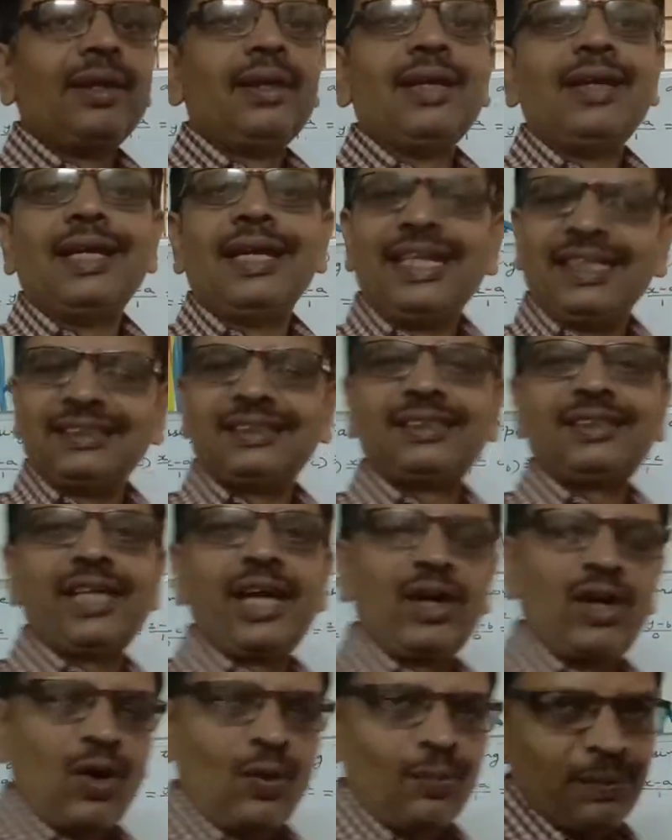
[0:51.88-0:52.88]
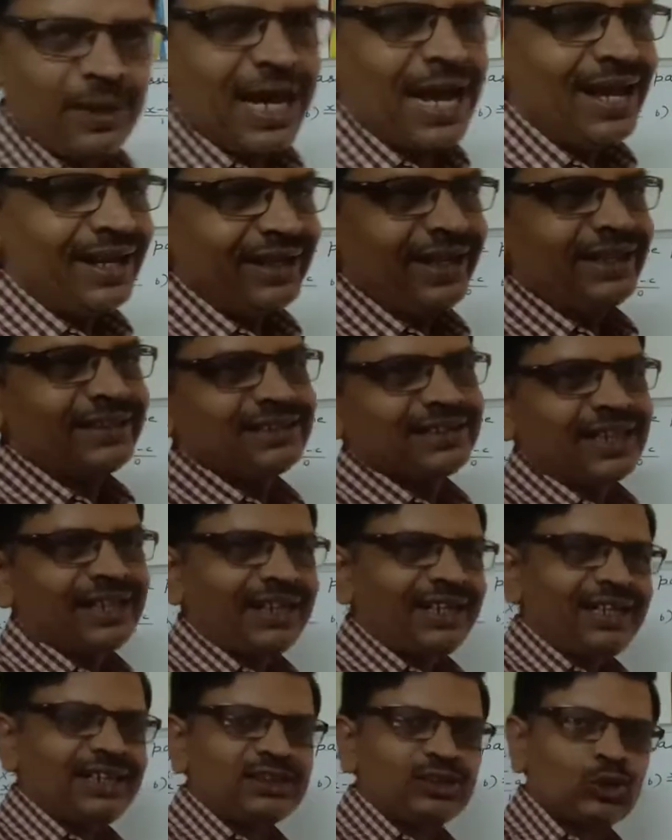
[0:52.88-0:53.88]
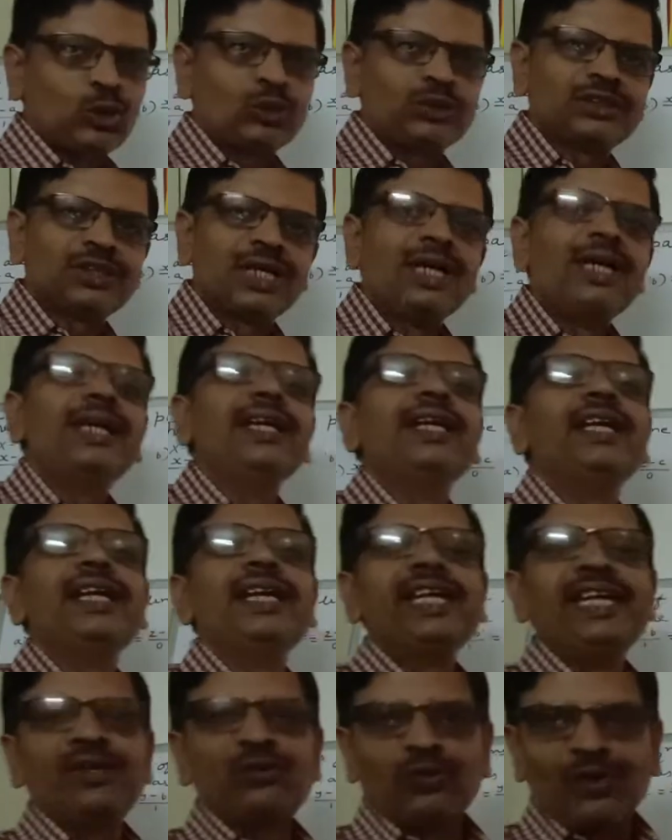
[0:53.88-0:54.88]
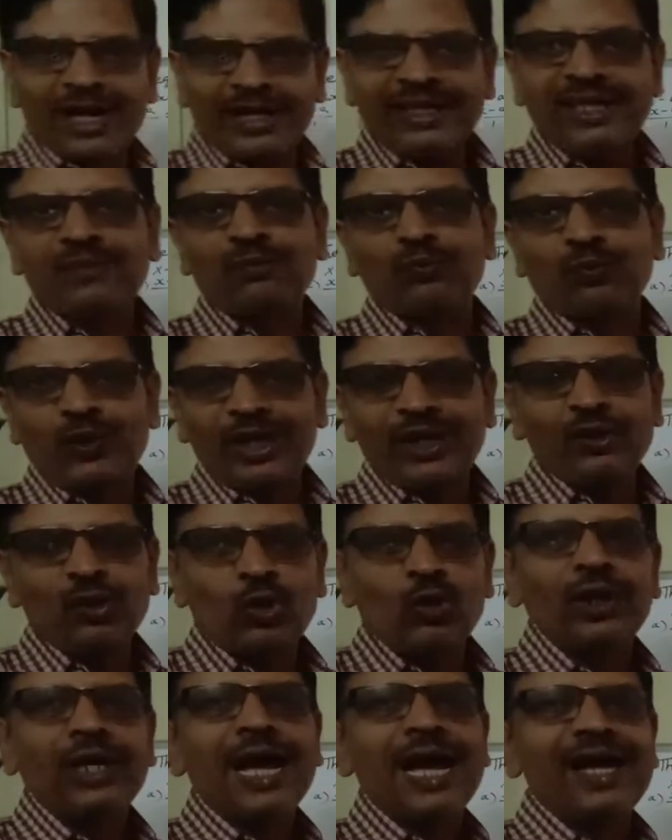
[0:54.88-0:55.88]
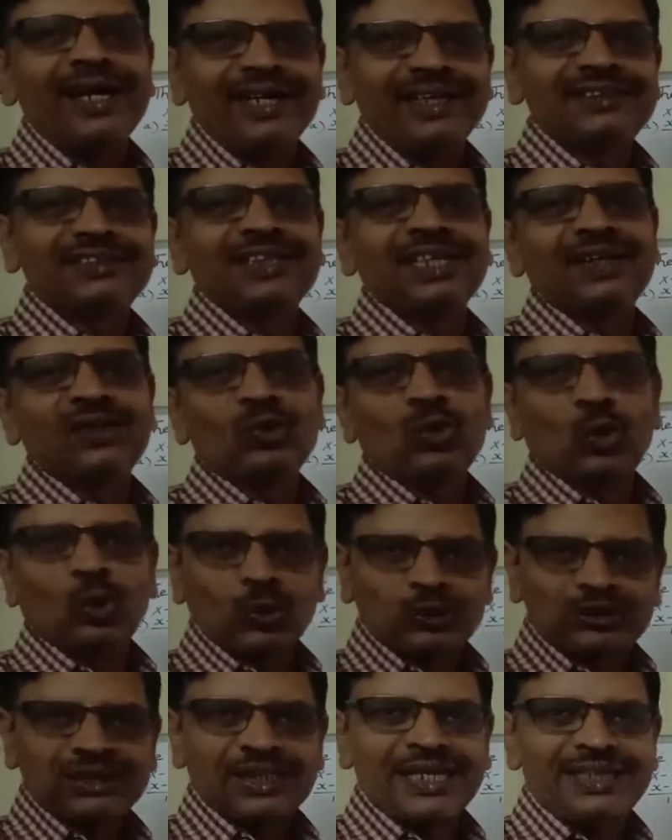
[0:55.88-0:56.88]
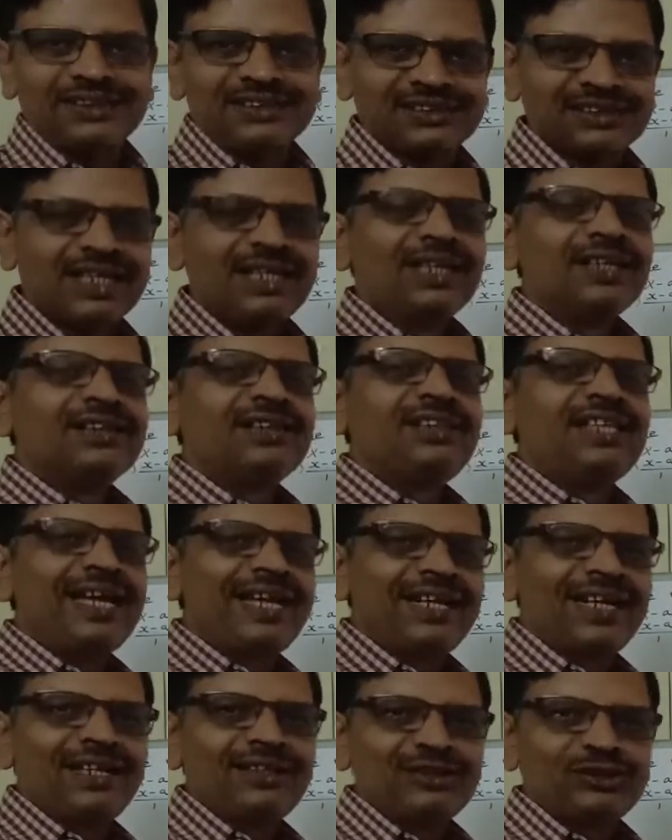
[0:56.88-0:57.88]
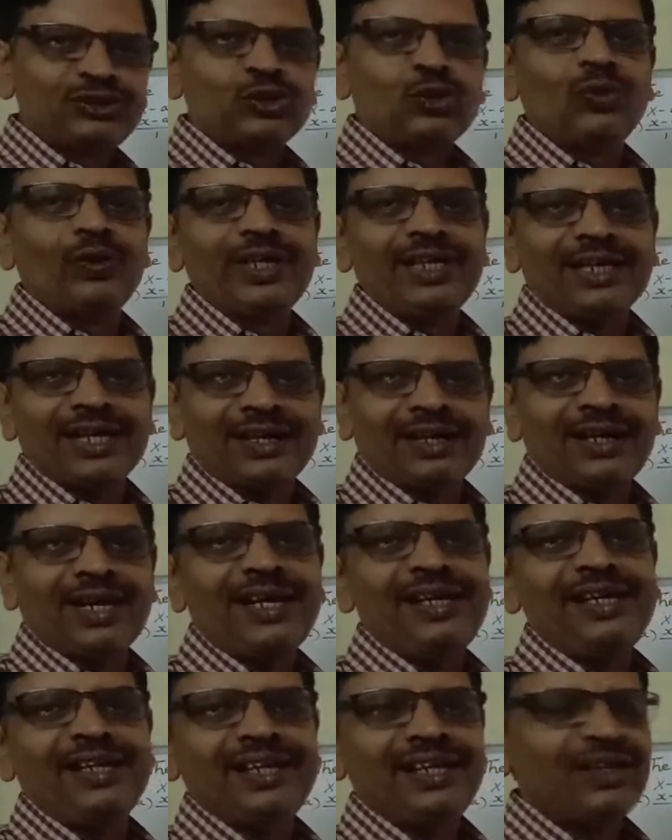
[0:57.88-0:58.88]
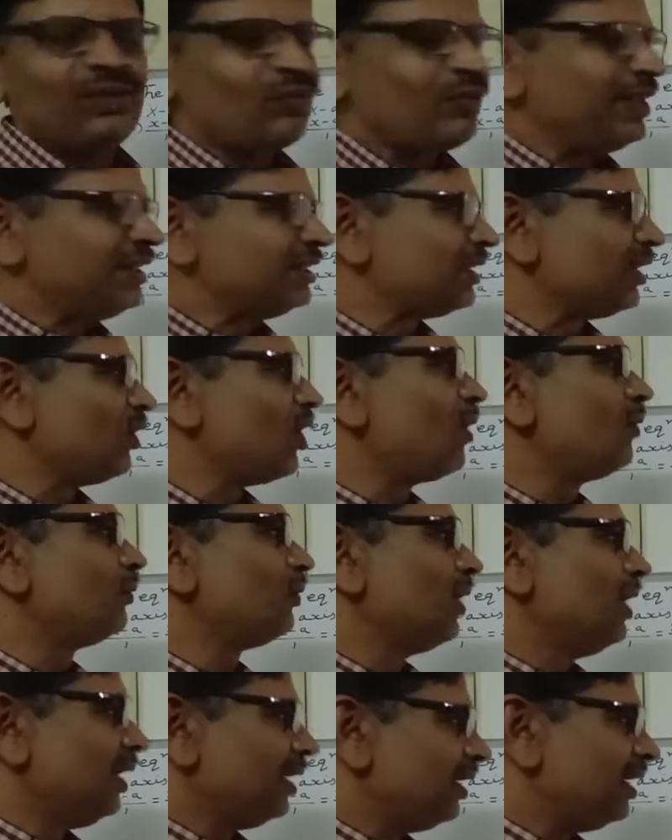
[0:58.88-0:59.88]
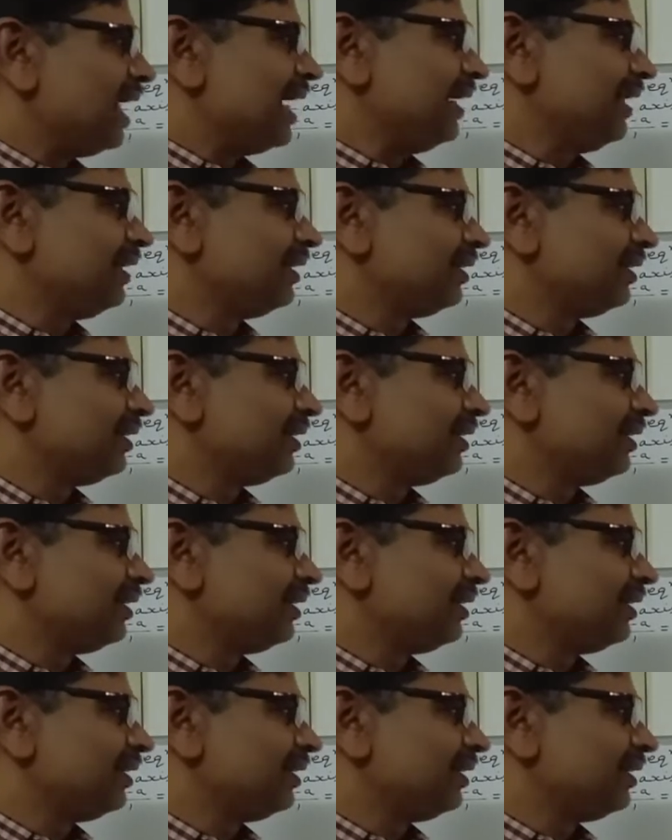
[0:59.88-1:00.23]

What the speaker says: Instead of direction ratios, even if we know direction cosines, then also we can write equation of line.